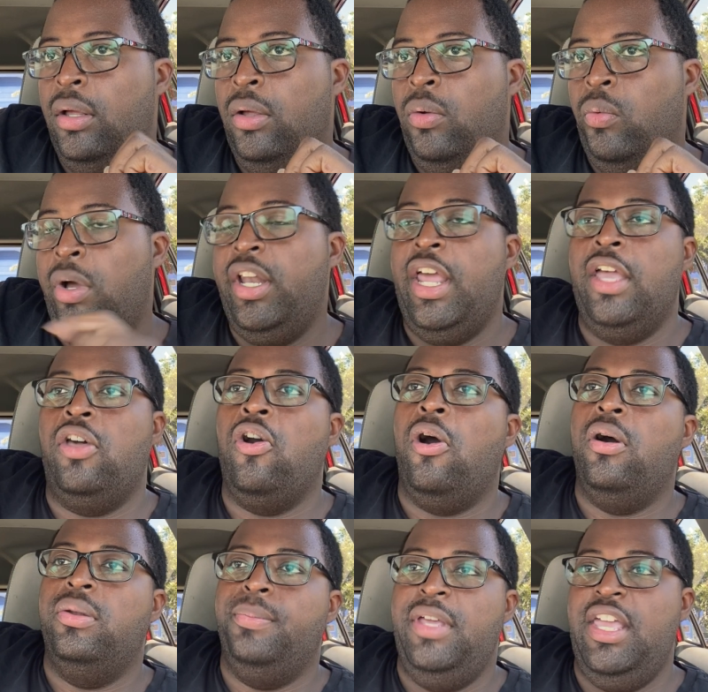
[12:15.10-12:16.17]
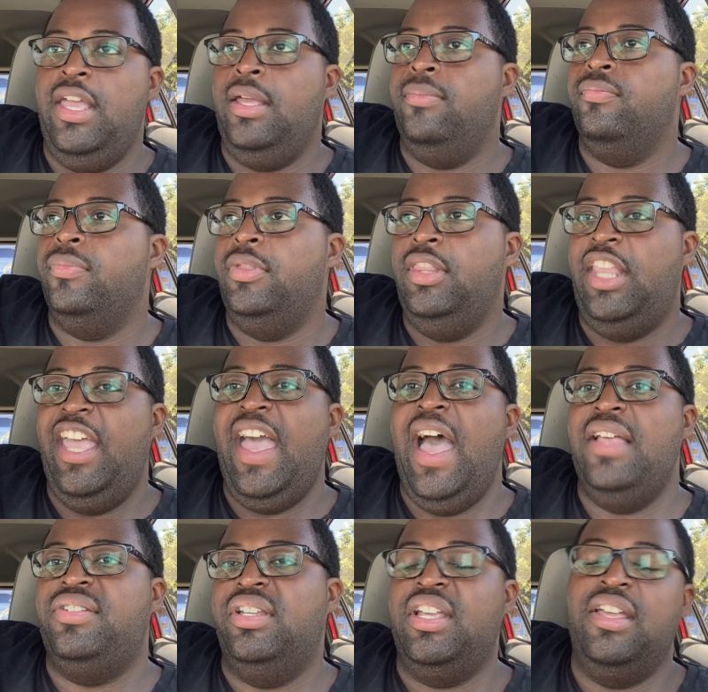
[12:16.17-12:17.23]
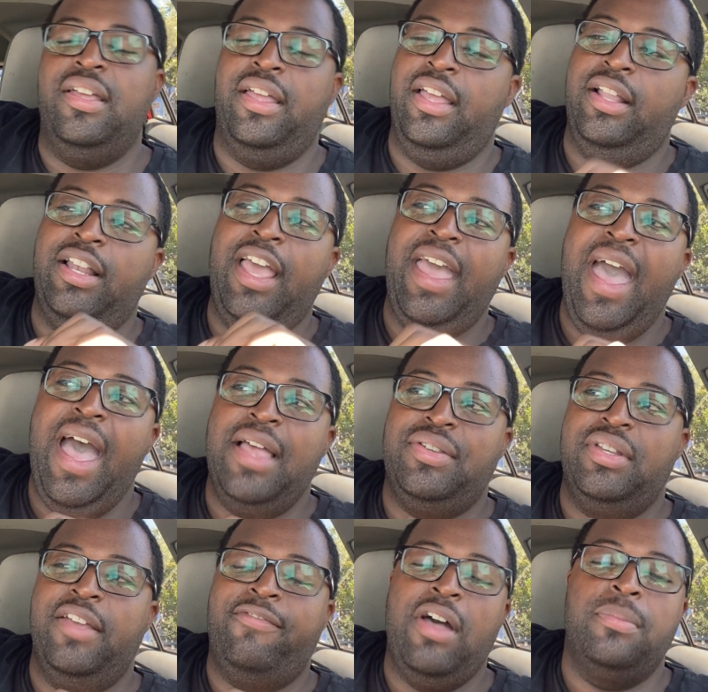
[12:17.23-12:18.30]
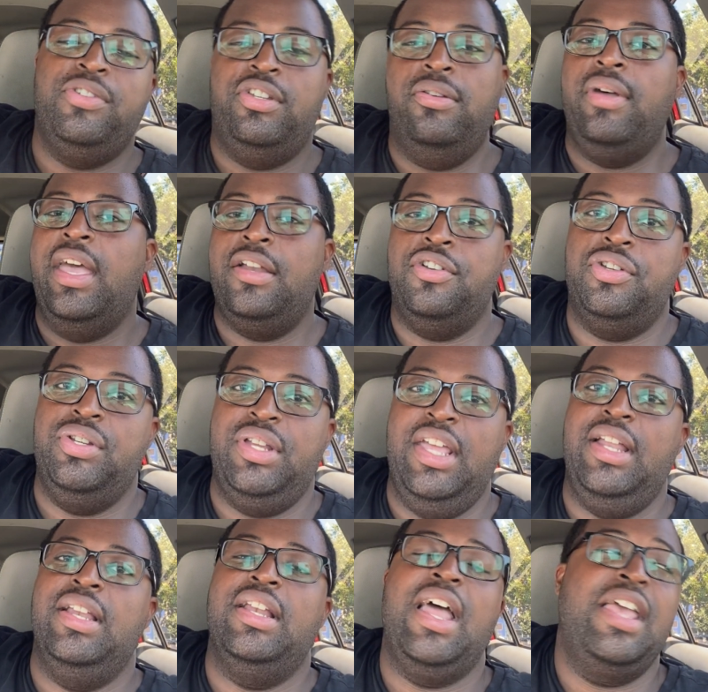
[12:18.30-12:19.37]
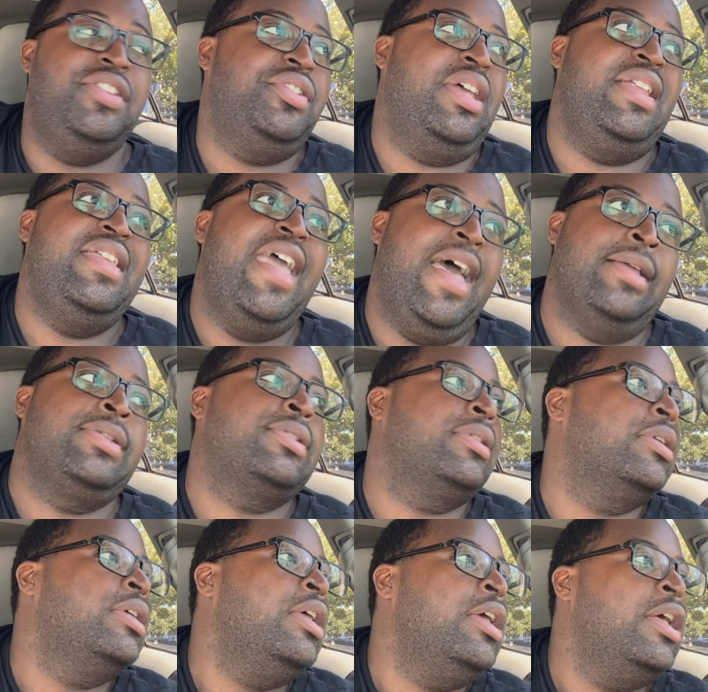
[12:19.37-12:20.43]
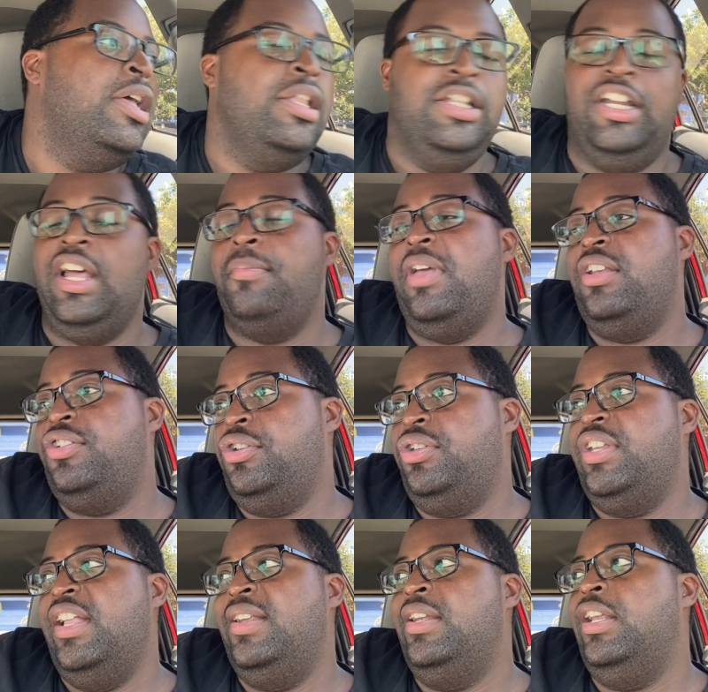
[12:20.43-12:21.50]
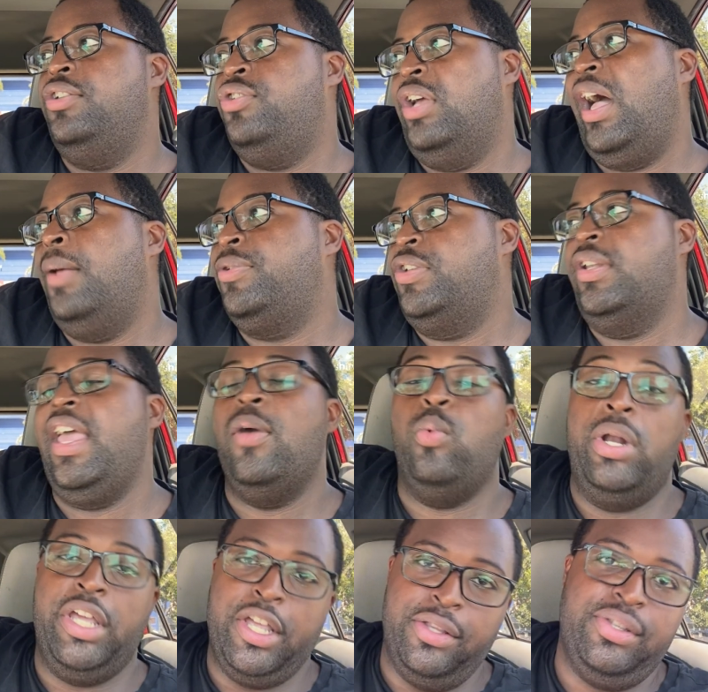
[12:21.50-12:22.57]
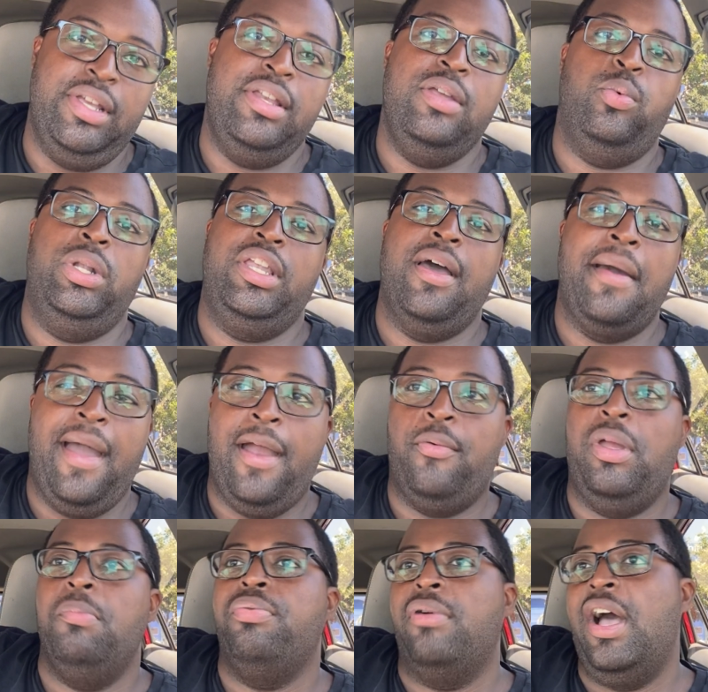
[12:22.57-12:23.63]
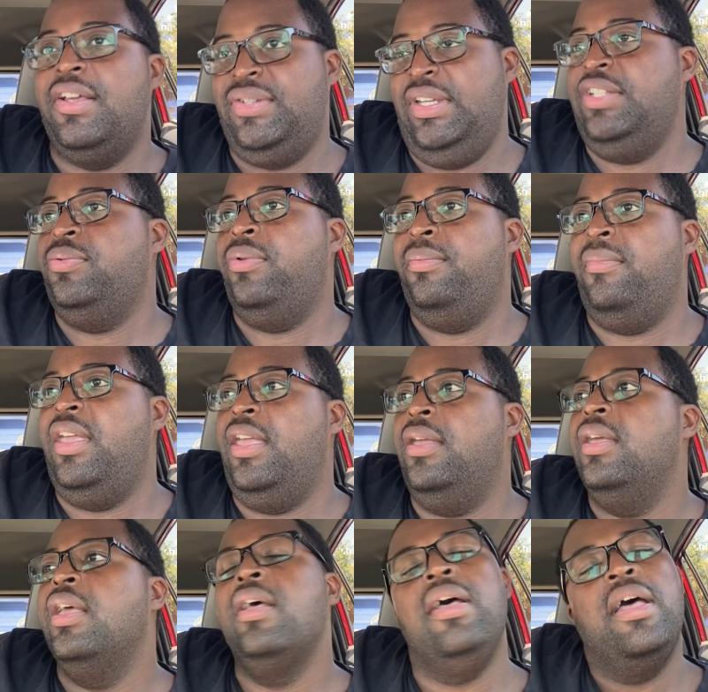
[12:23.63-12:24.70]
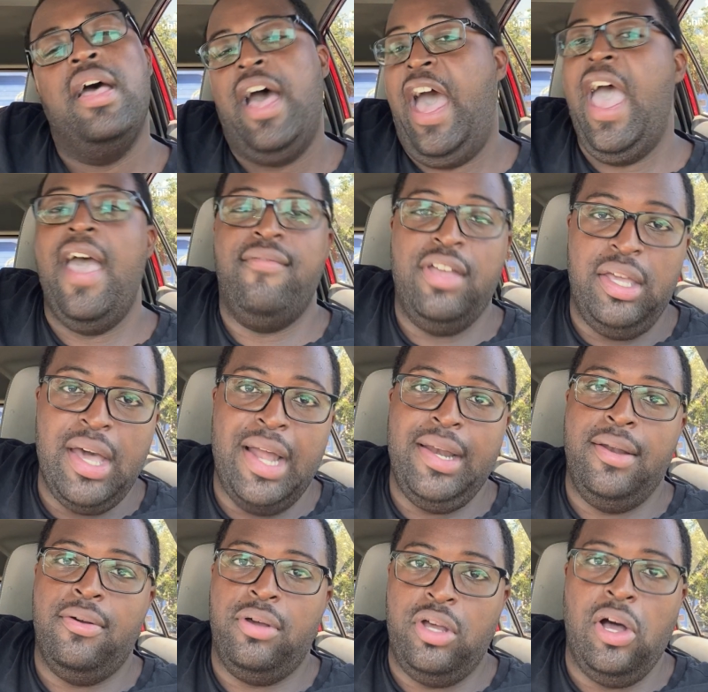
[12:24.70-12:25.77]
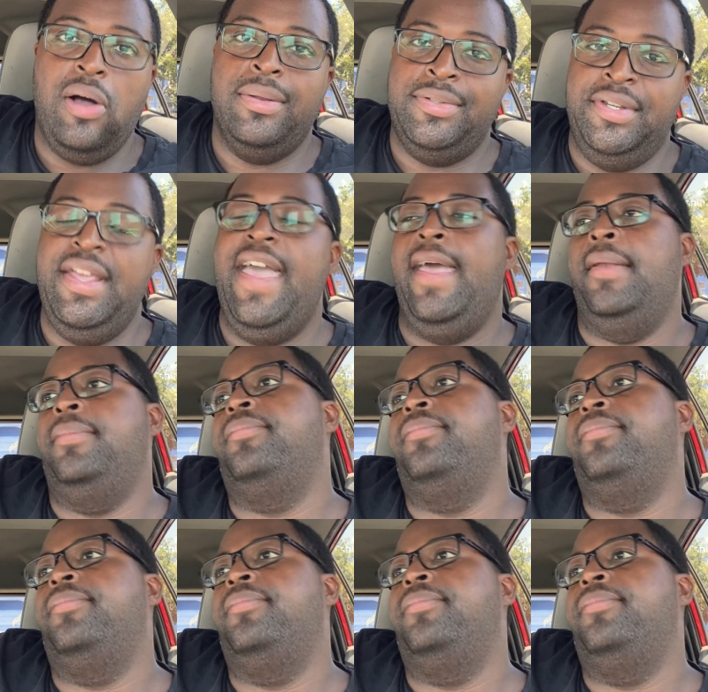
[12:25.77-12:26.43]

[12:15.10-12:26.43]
when they called me, they asked if I'm still interested, and I said yes, that I'm interested in the job, so they want to continue with the hiring process with me. I haven't gotten no calls yet.